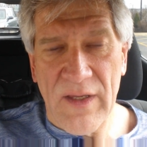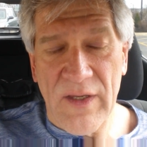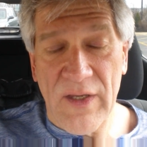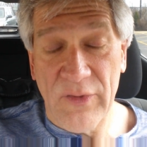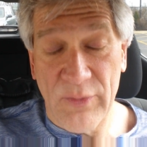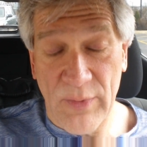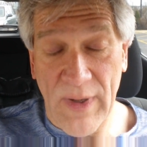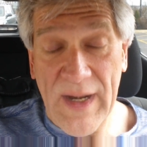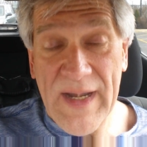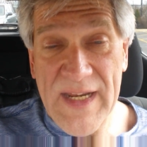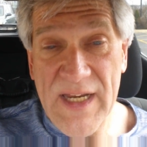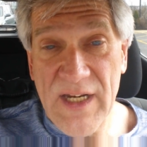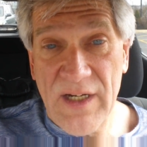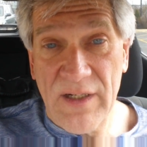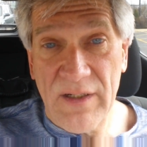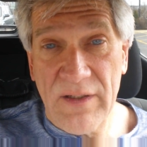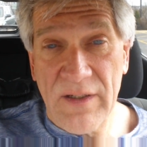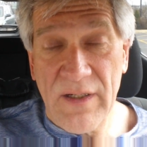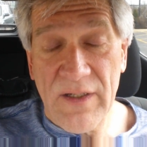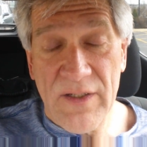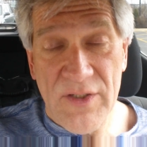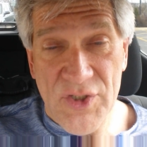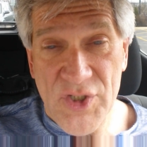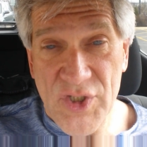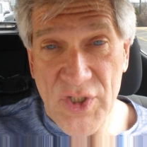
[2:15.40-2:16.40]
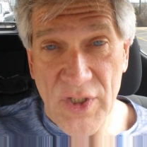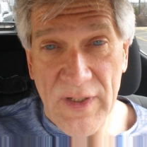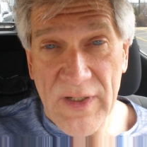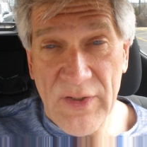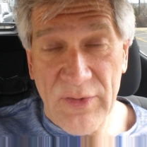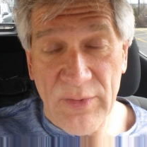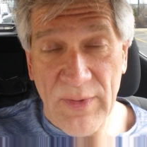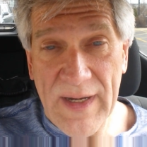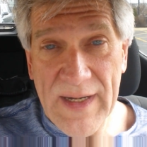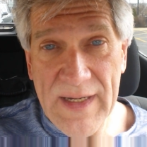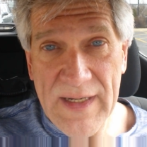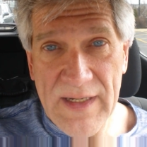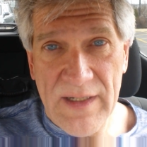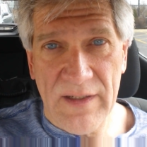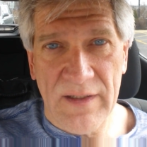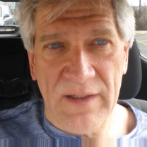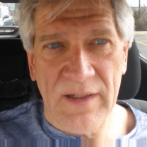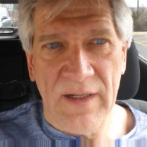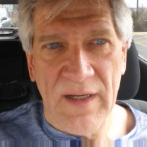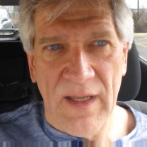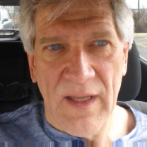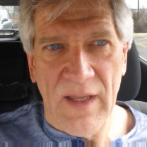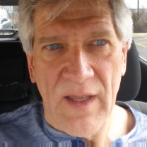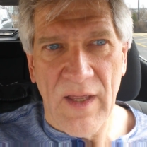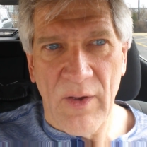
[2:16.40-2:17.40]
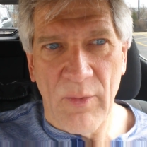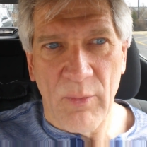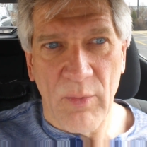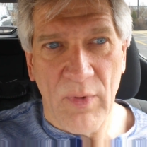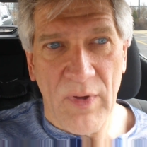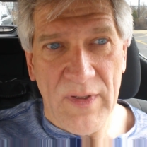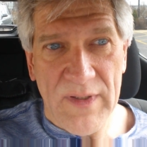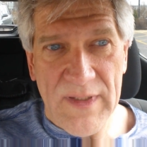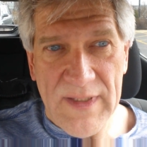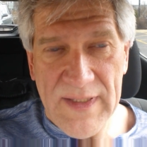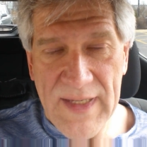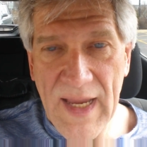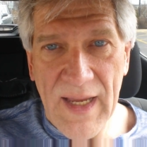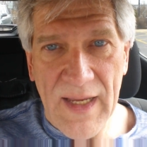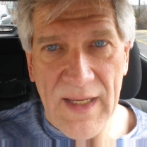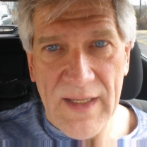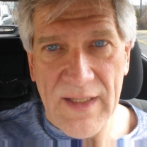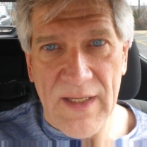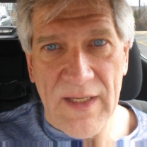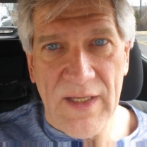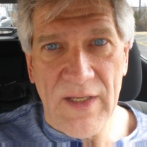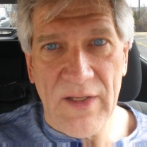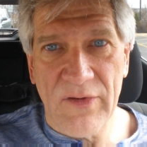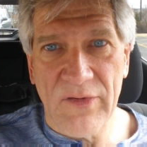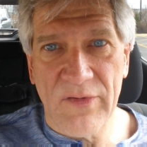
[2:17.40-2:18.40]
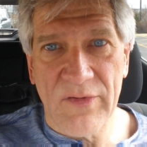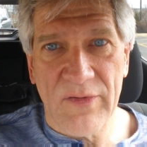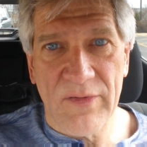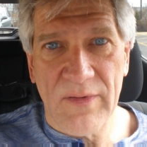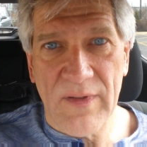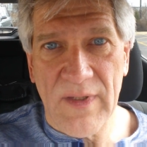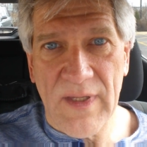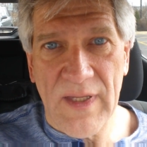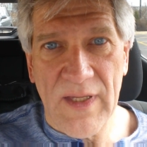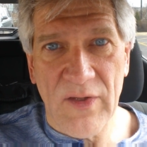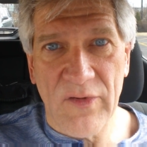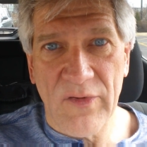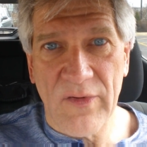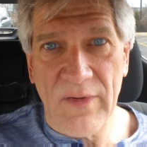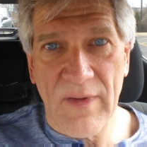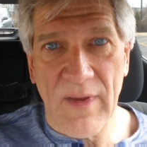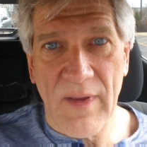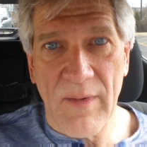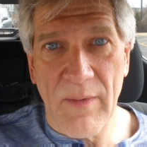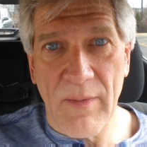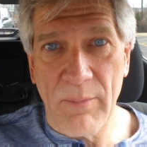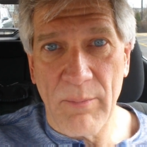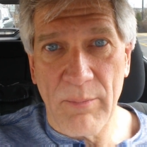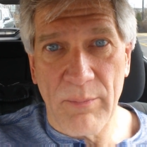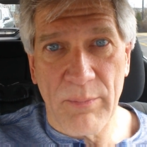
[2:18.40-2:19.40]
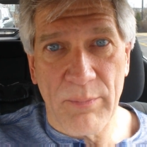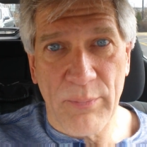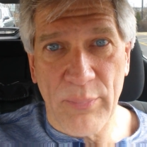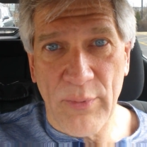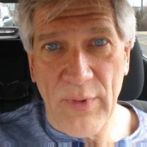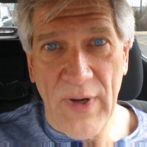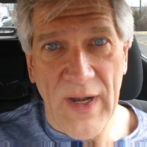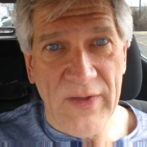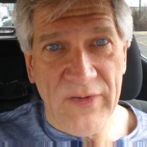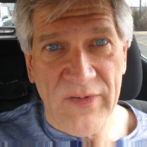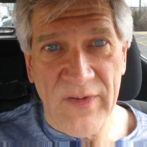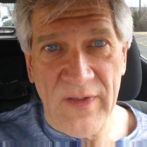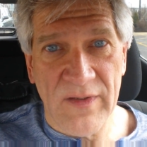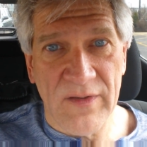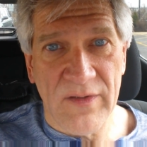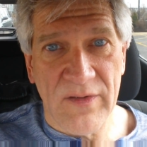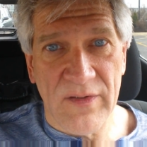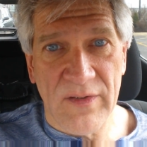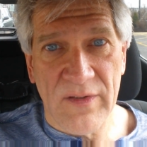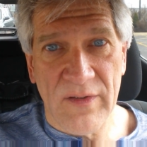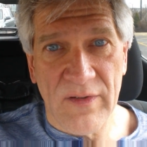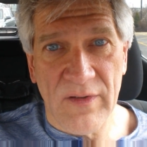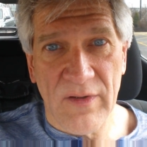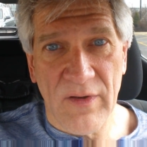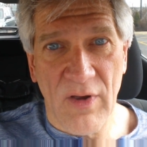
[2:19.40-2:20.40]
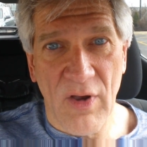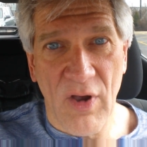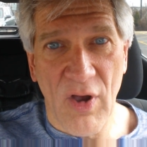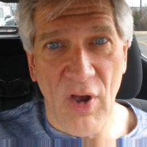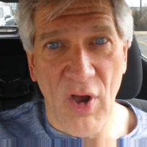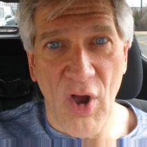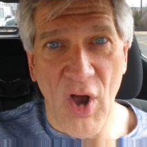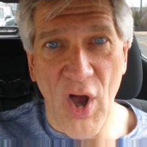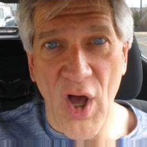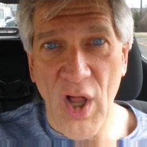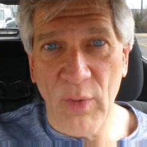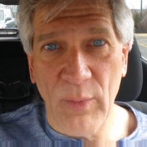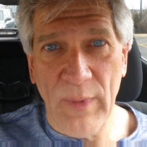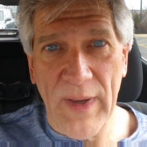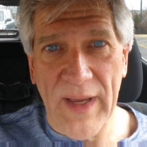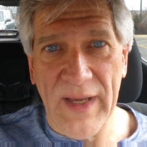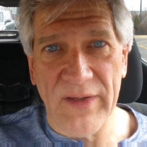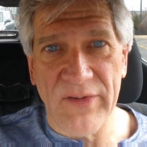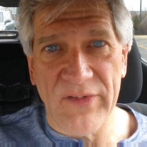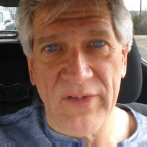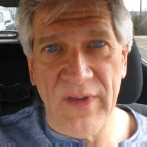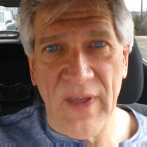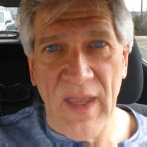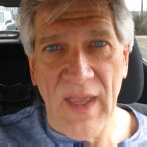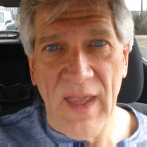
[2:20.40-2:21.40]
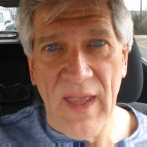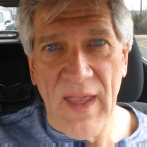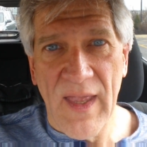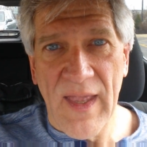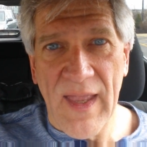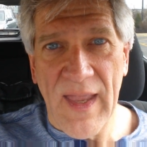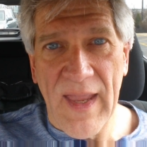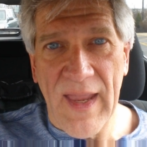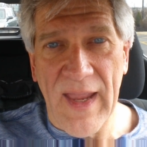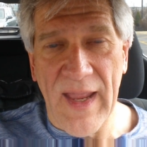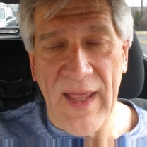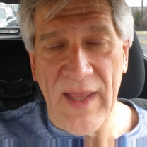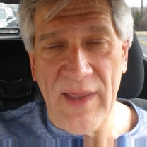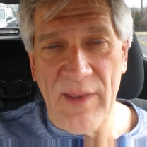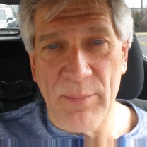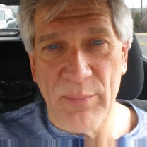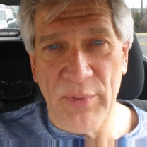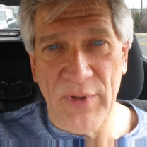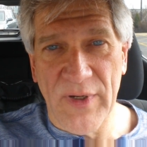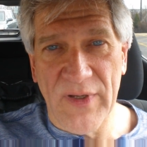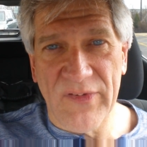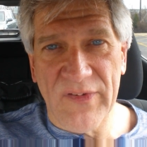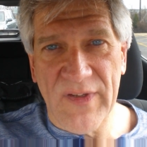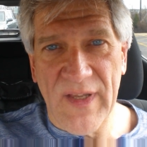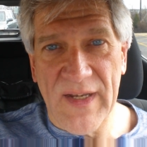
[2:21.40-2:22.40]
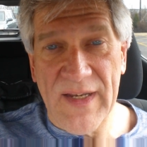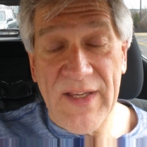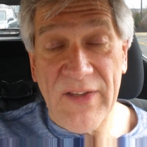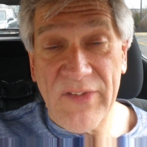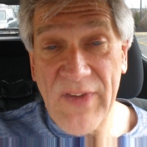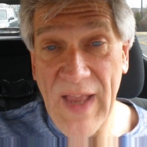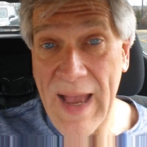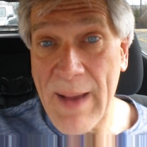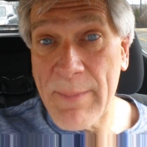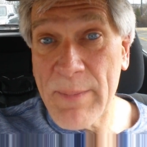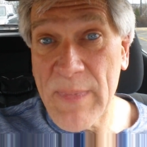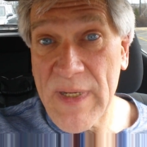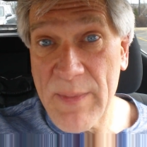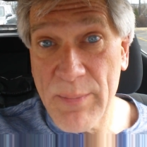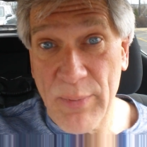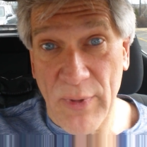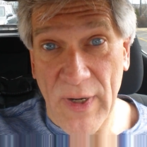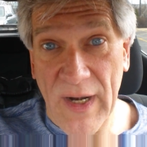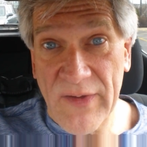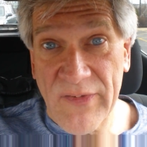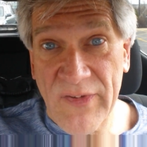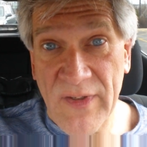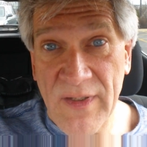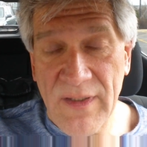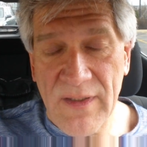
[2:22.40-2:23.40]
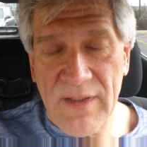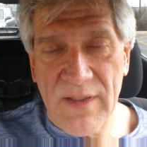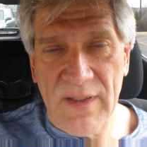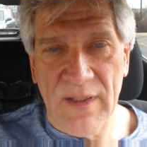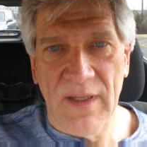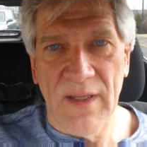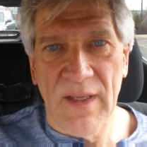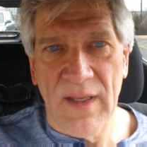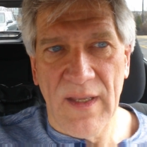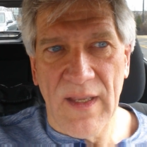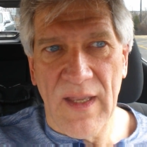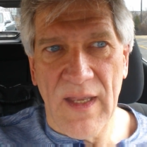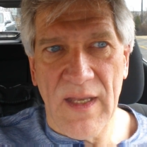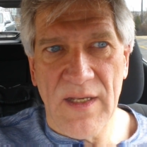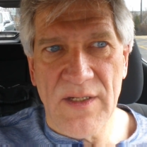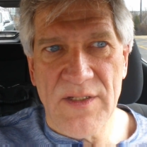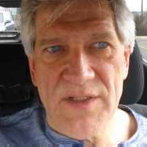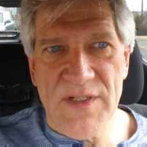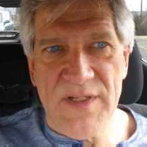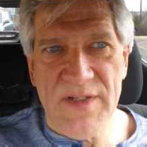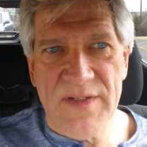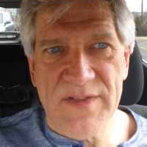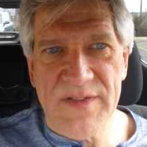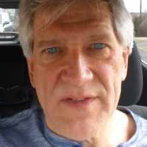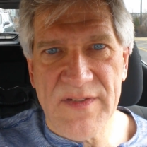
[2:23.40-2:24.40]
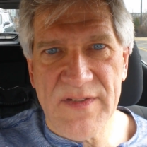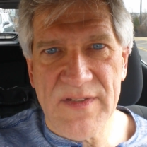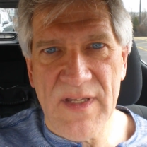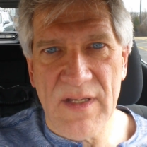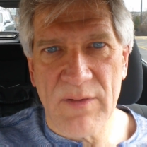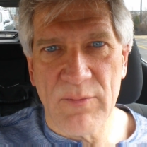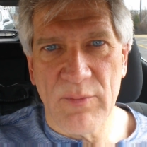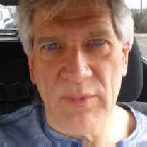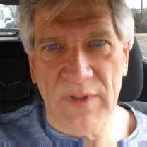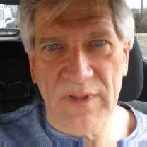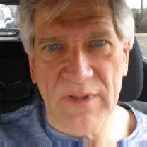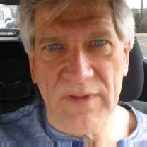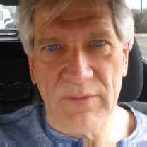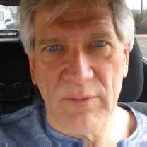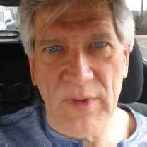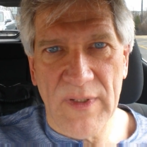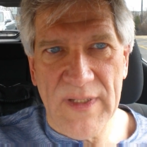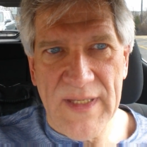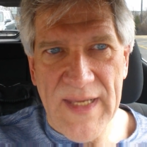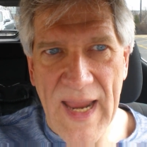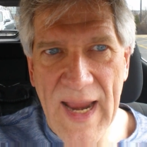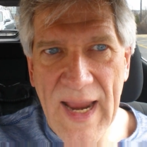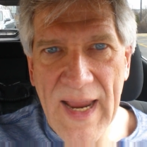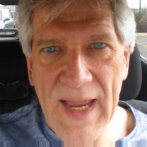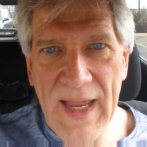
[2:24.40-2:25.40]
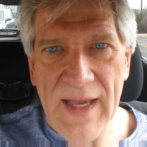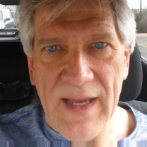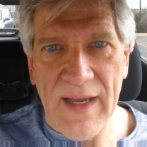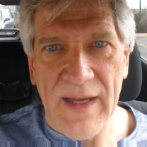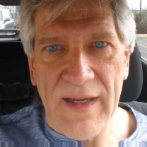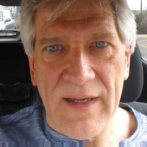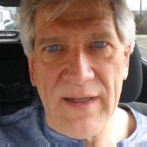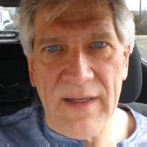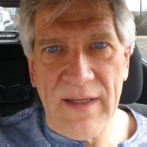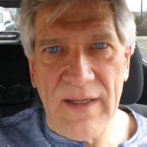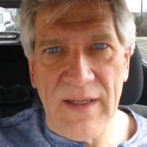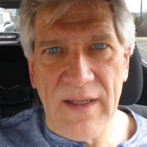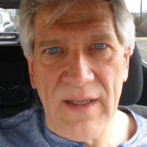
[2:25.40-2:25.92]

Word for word: He's right here. You sure he's right here? Well, yeah, he's, he's present always. And the priest said, He's omnipresent? And she said, Well, well, yeah.